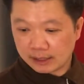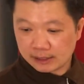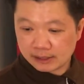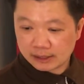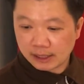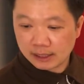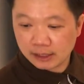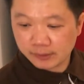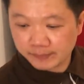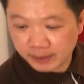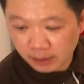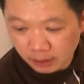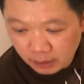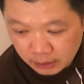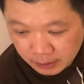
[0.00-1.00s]
can stay a little
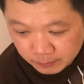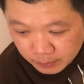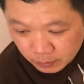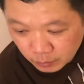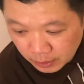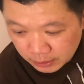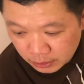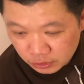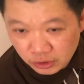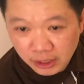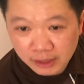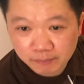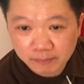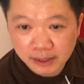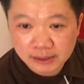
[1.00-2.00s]
bit longer if you want to
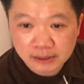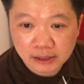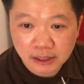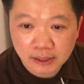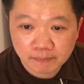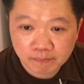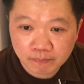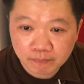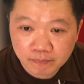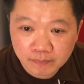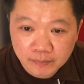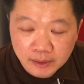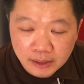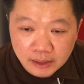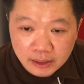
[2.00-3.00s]
chat, but
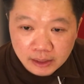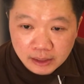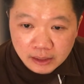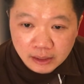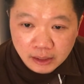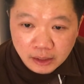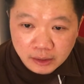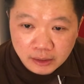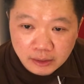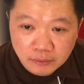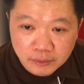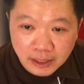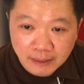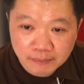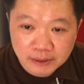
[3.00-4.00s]
oh,
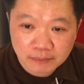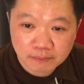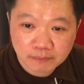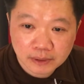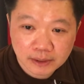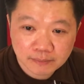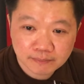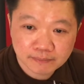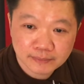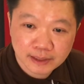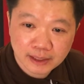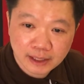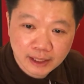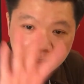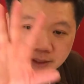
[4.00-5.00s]
we have some
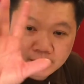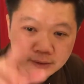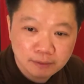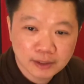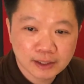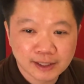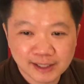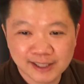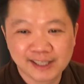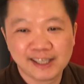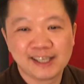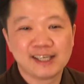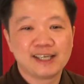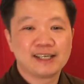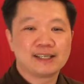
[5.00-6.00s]
hey there.
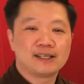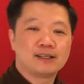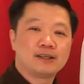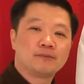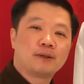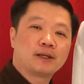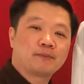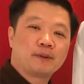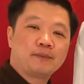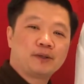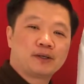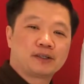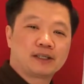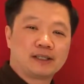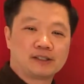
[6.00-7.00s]
Whole bunch of
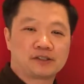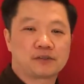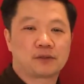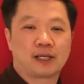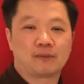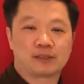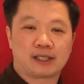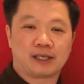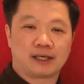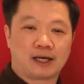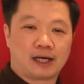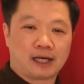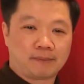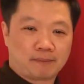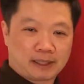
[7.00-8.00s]
people on Instagram saying
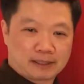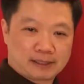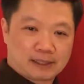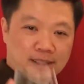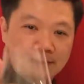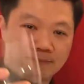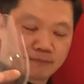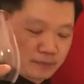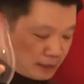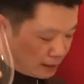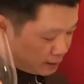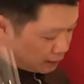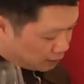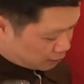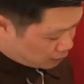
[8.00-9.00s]
hi, but
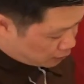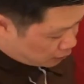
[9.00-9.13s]
that's it.